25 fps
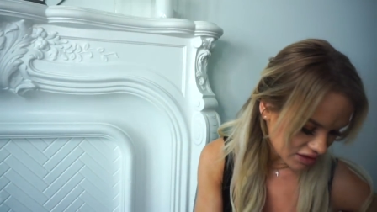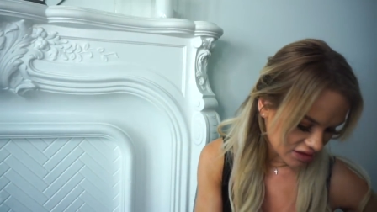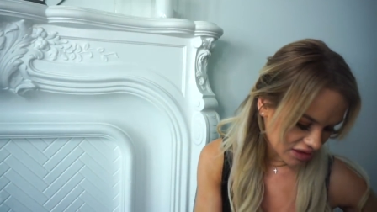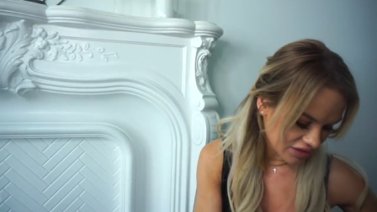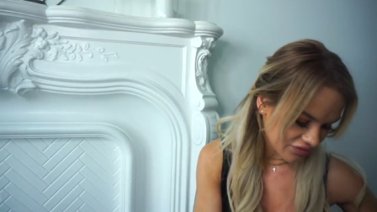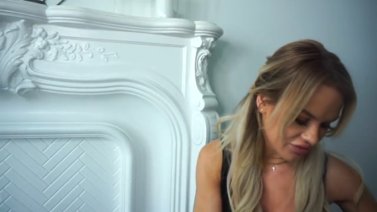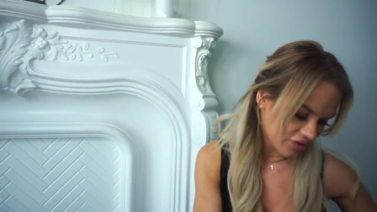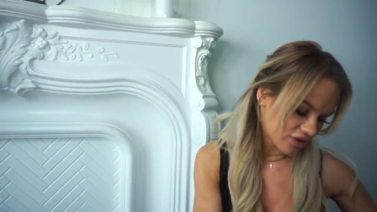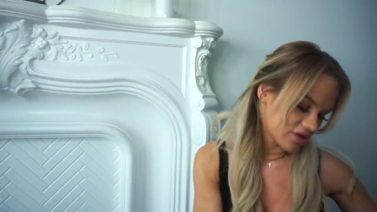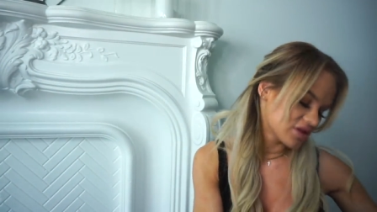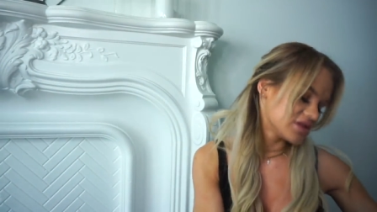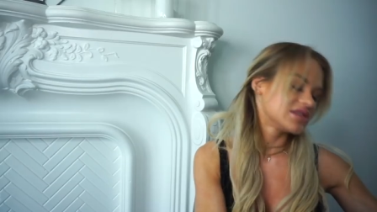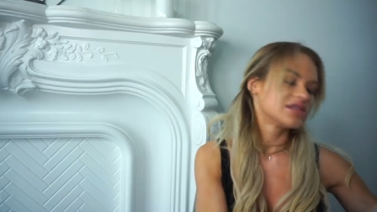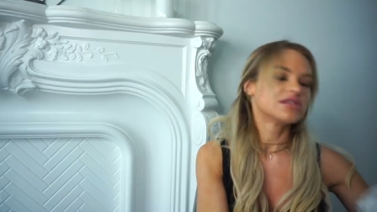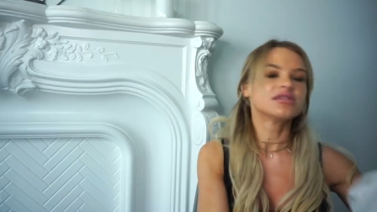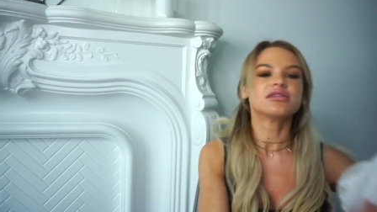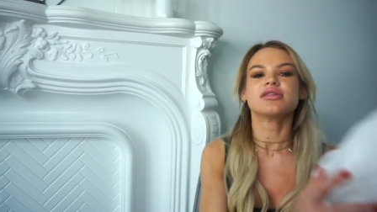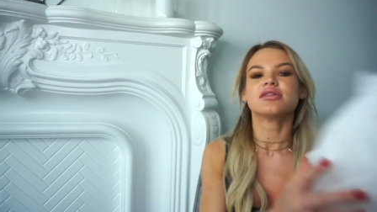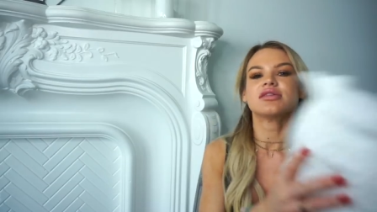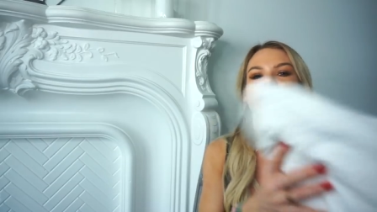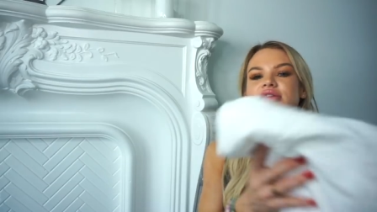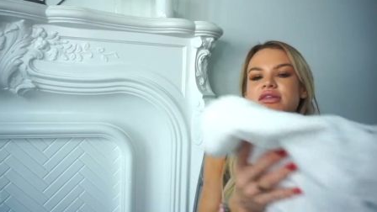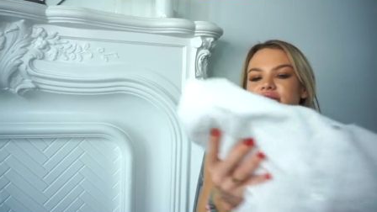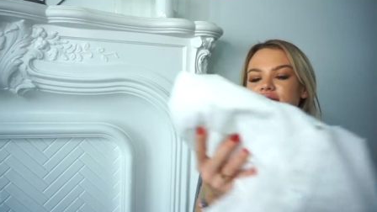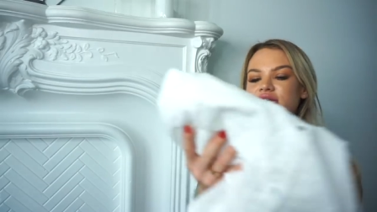So the first
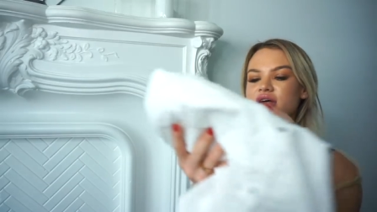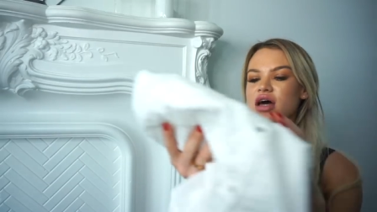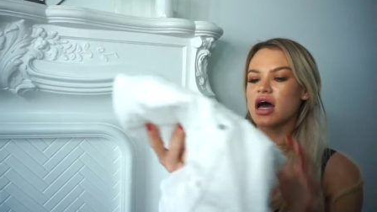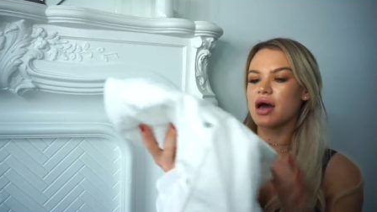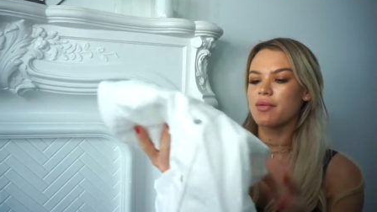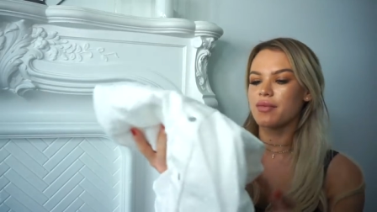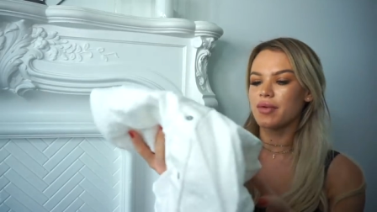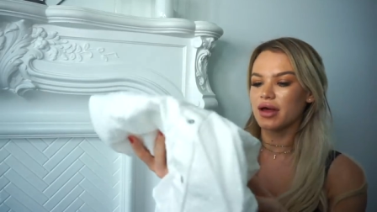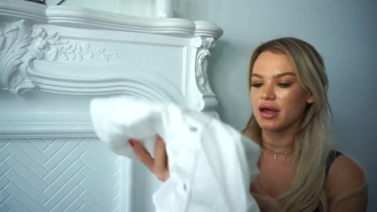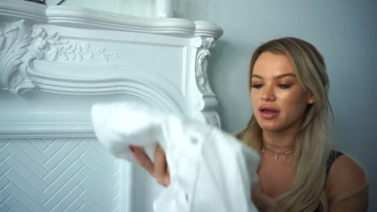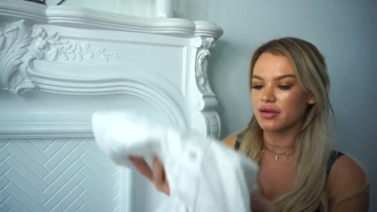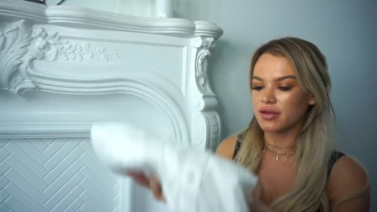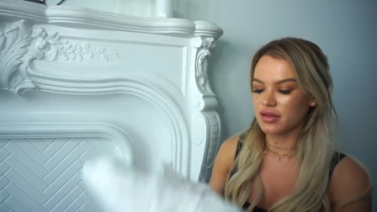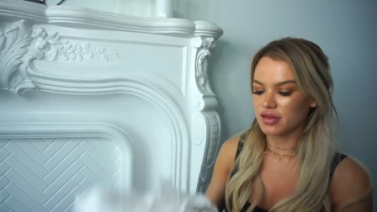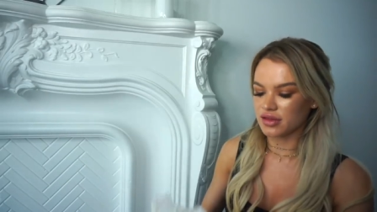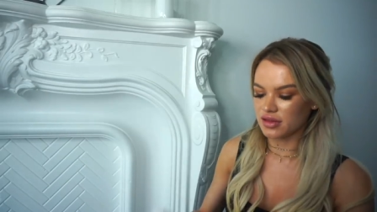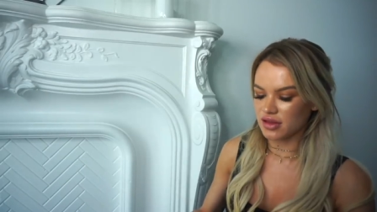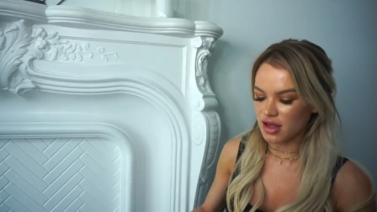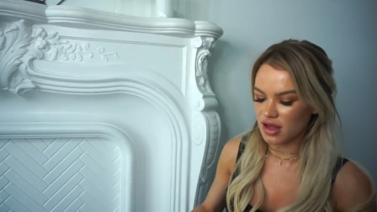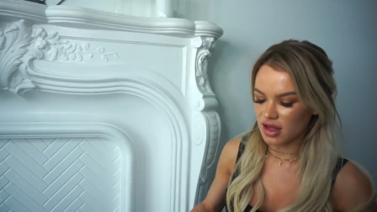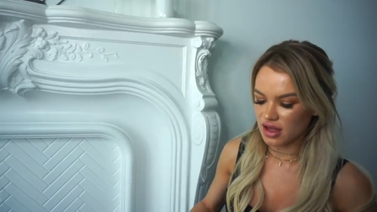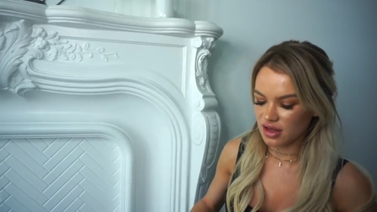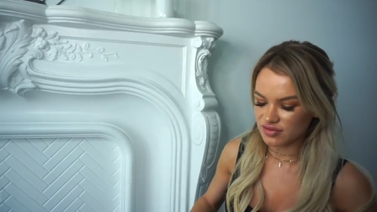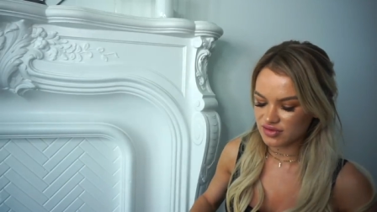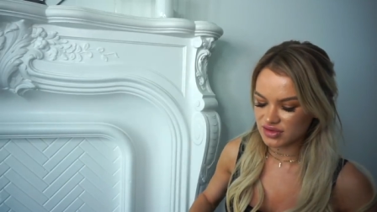top I
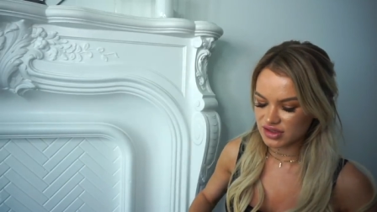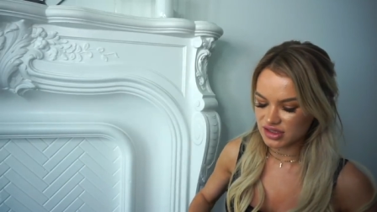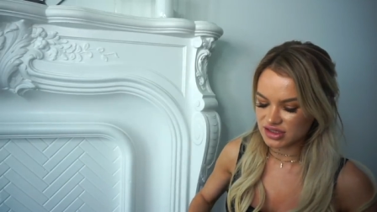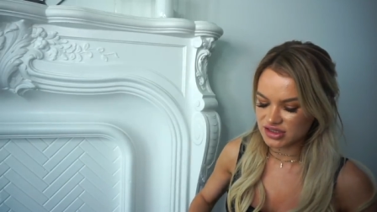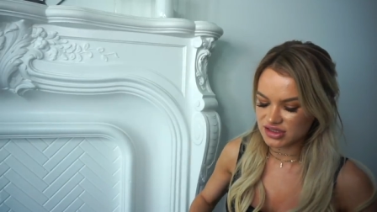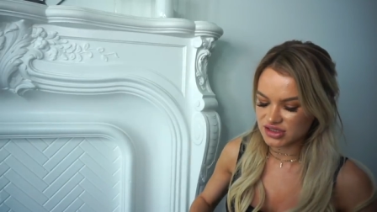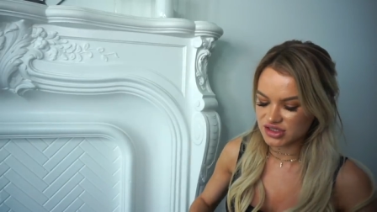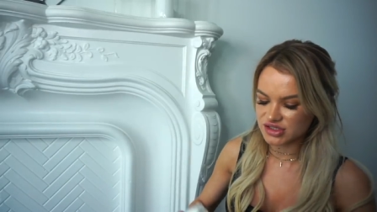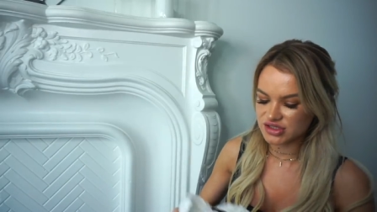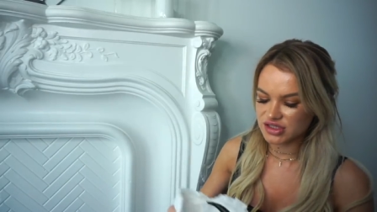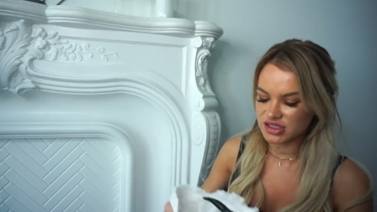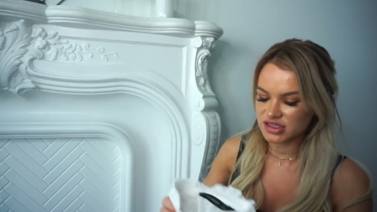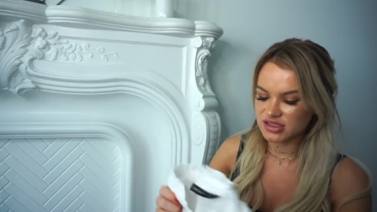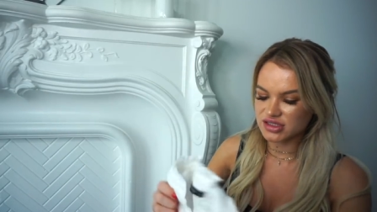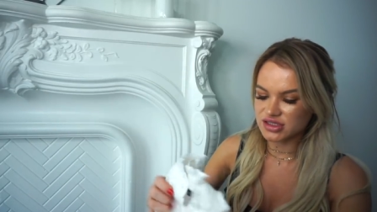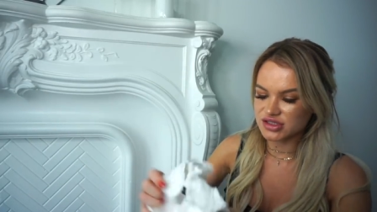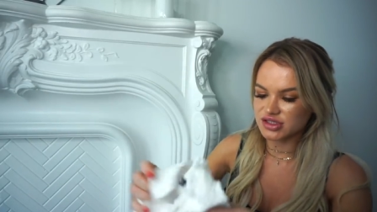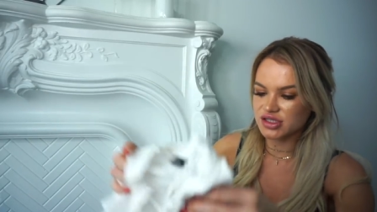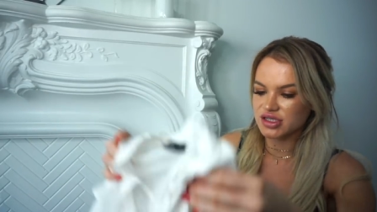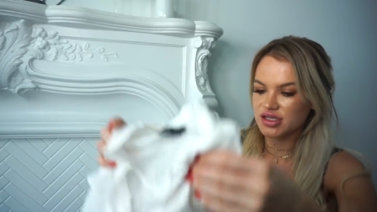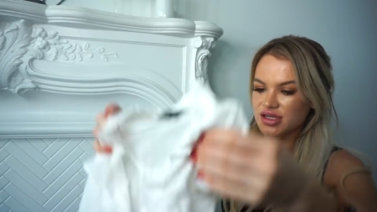loved, it's just like such a